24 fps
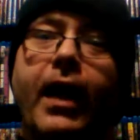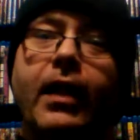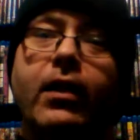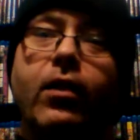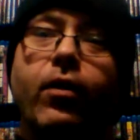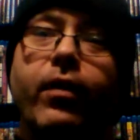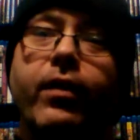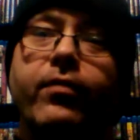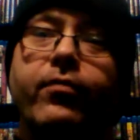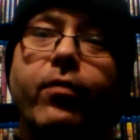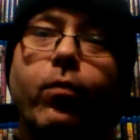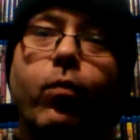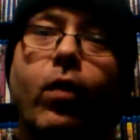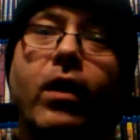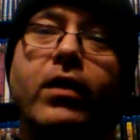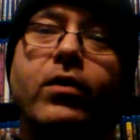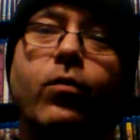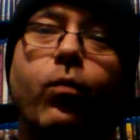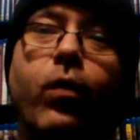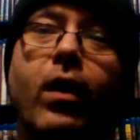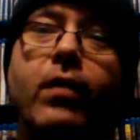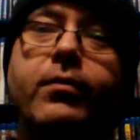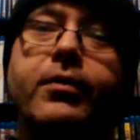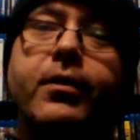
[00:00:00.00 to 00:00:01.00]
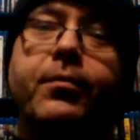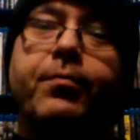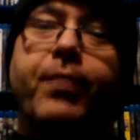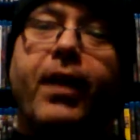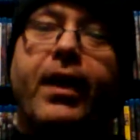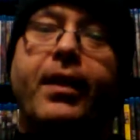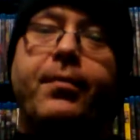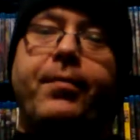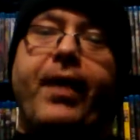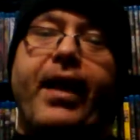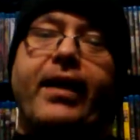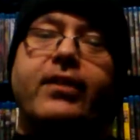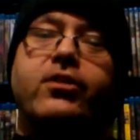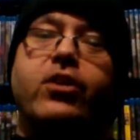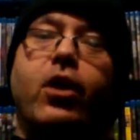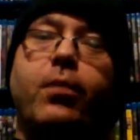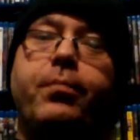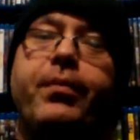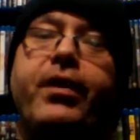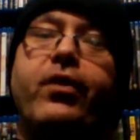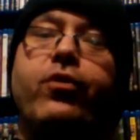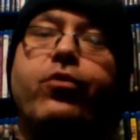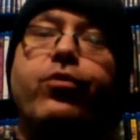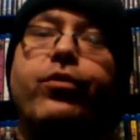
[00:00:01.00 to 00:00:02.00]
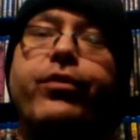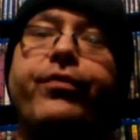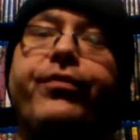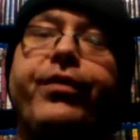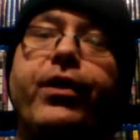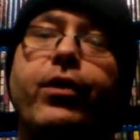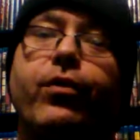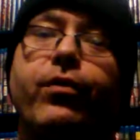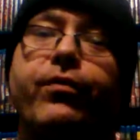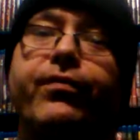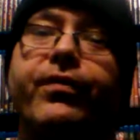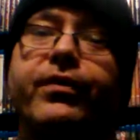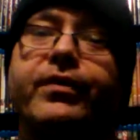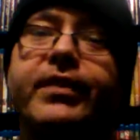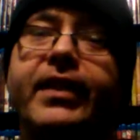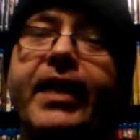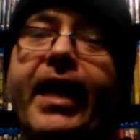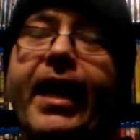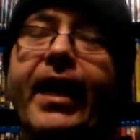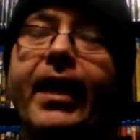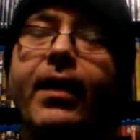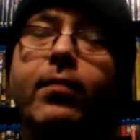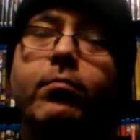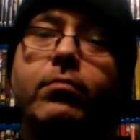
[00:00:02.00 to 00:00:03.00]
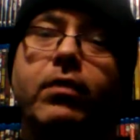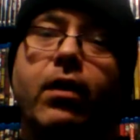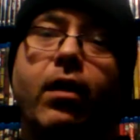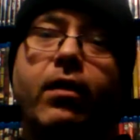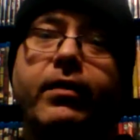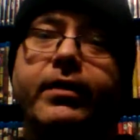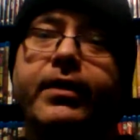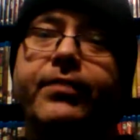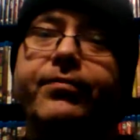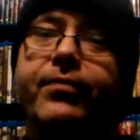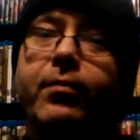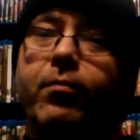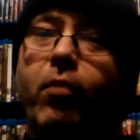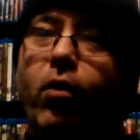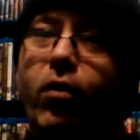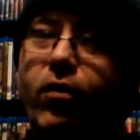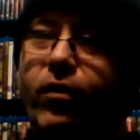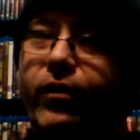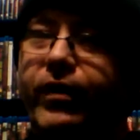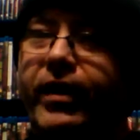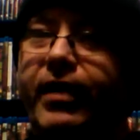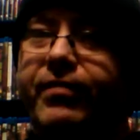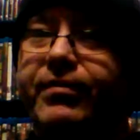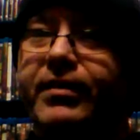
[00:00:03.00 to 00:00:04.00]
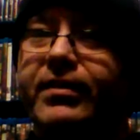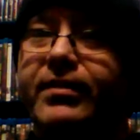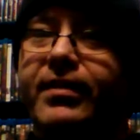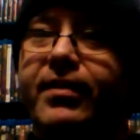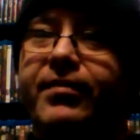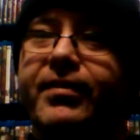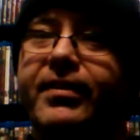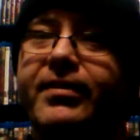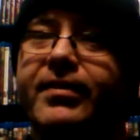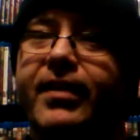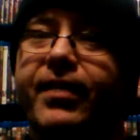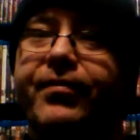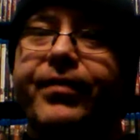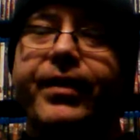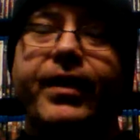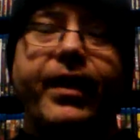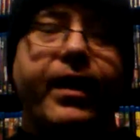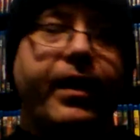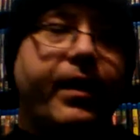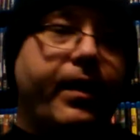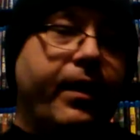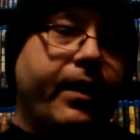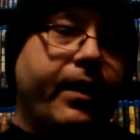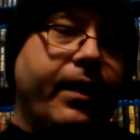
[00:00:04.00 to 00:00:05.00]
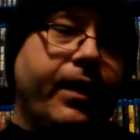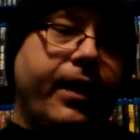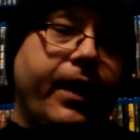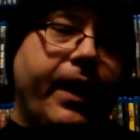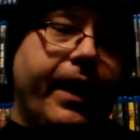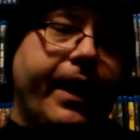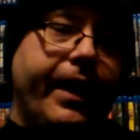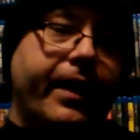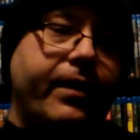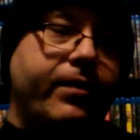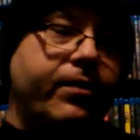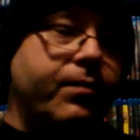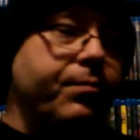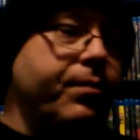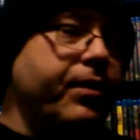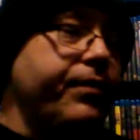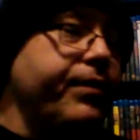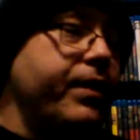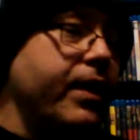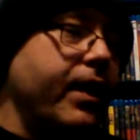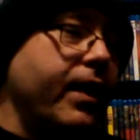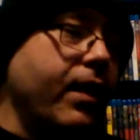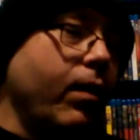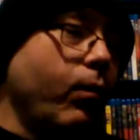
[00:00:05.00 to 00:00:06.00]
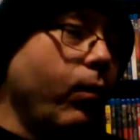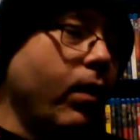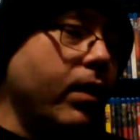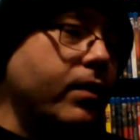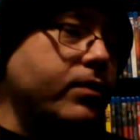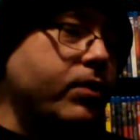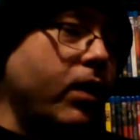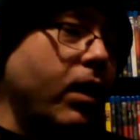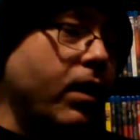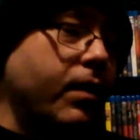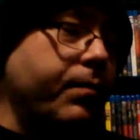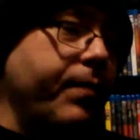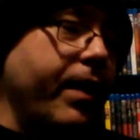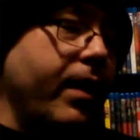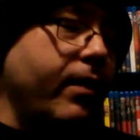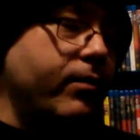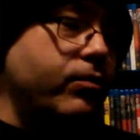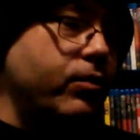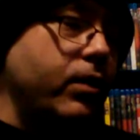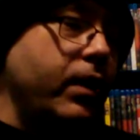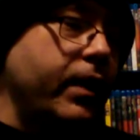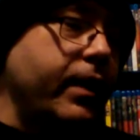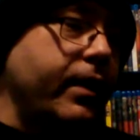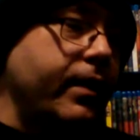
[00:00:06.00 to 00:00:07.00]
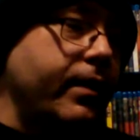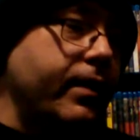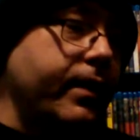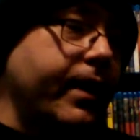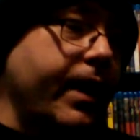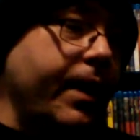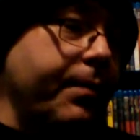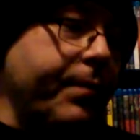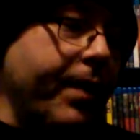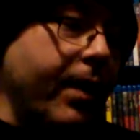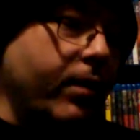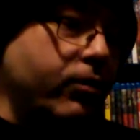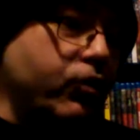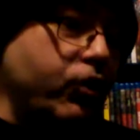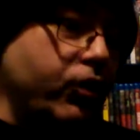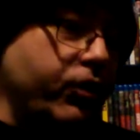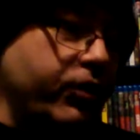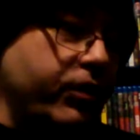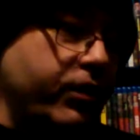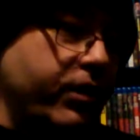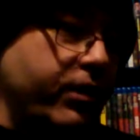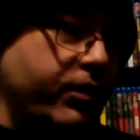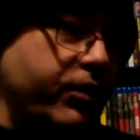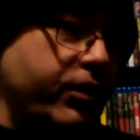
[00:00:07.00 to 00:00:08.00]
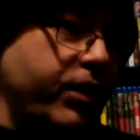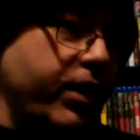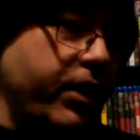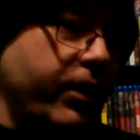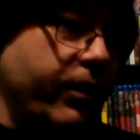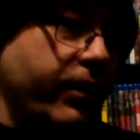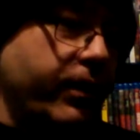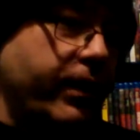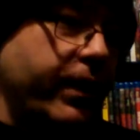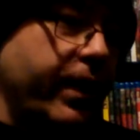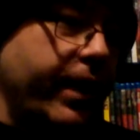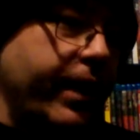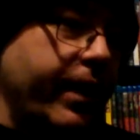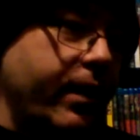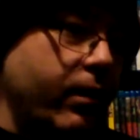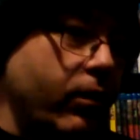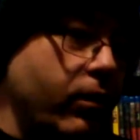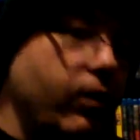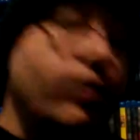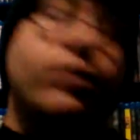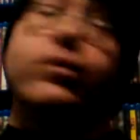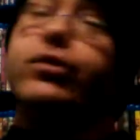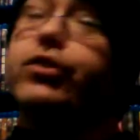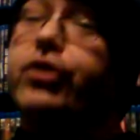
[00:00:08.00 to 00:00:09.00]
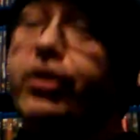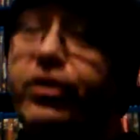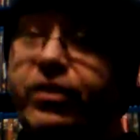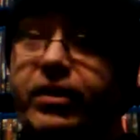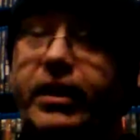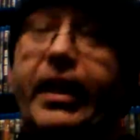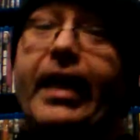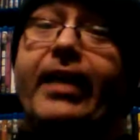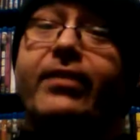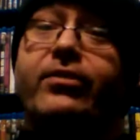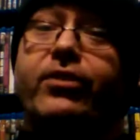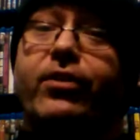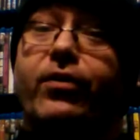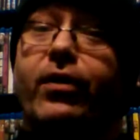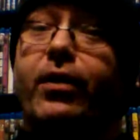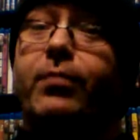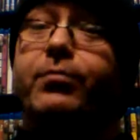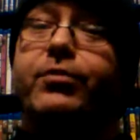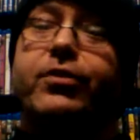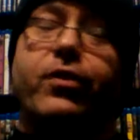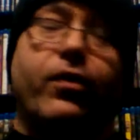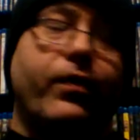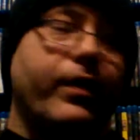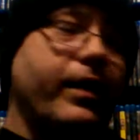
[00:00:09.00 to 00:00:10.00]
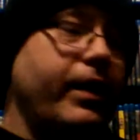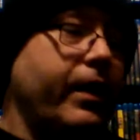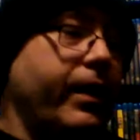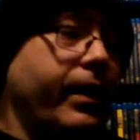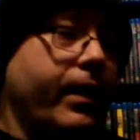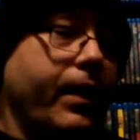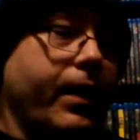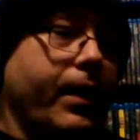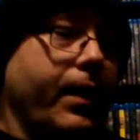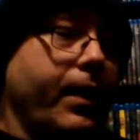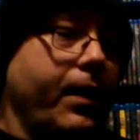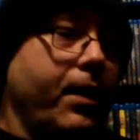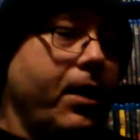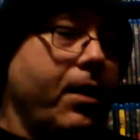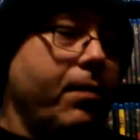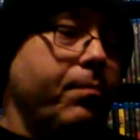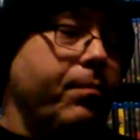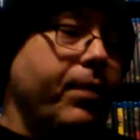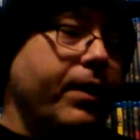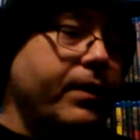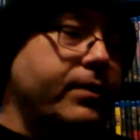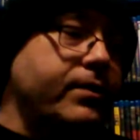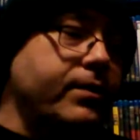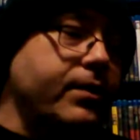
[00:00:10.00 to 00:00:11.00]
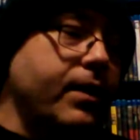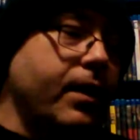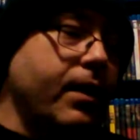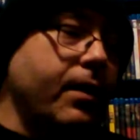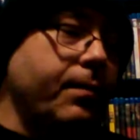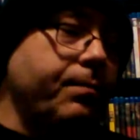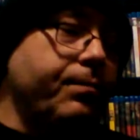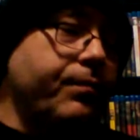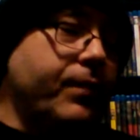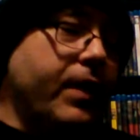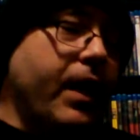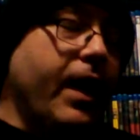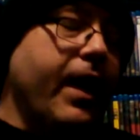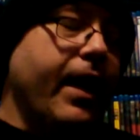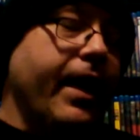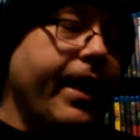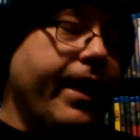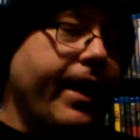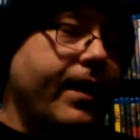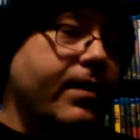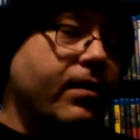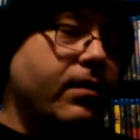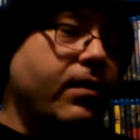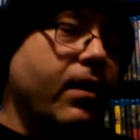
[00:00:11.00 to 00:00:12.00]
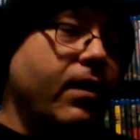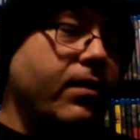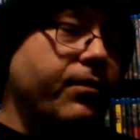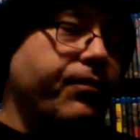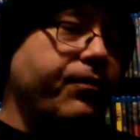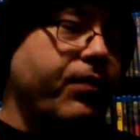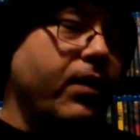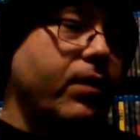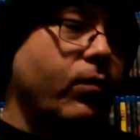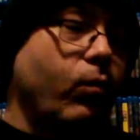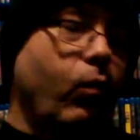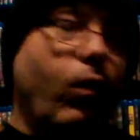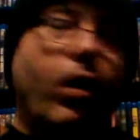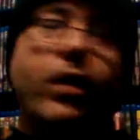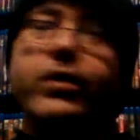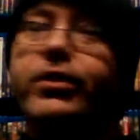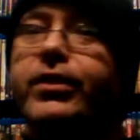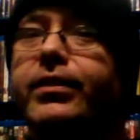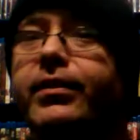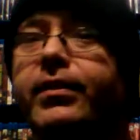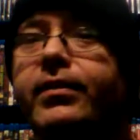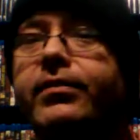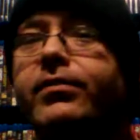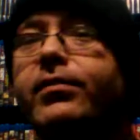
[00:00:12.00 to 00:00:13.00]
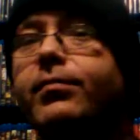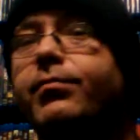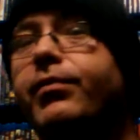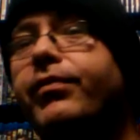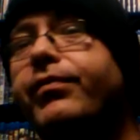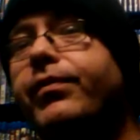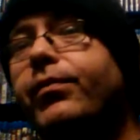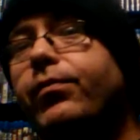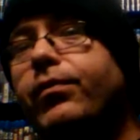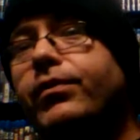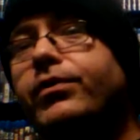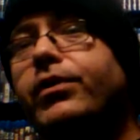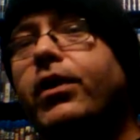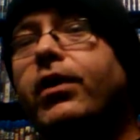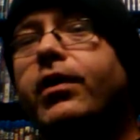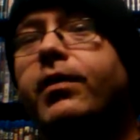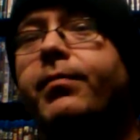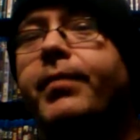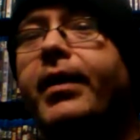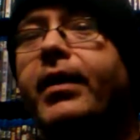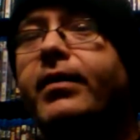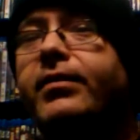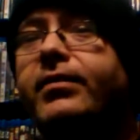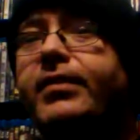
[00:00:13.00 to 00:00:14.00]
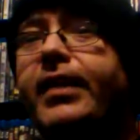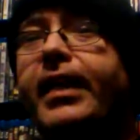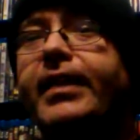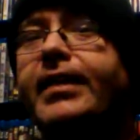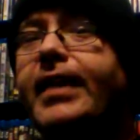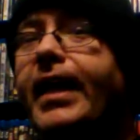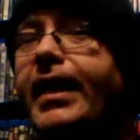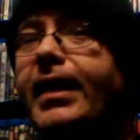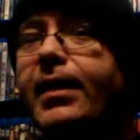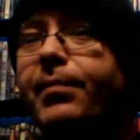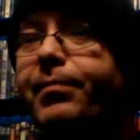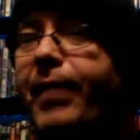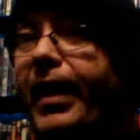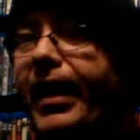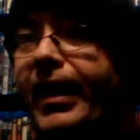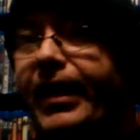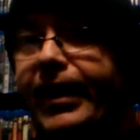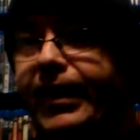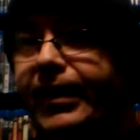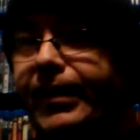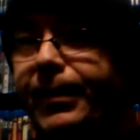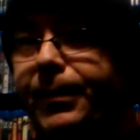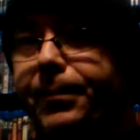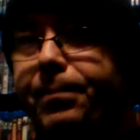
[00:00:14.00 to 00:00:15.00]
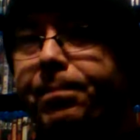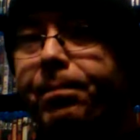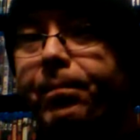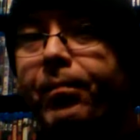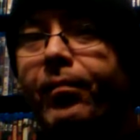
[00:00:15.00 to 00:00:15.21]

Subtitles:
Hello, everyone, and welcome to Buy Bags. I'll be your reviewer for today. I'm Lonnie from Horror Heaven 77. And the movie that I want to talk about came out just this year, or just last year, I'm sorry. But yeah, I had a lot of fun watching this. The movie we're talking about is Satanic Panic.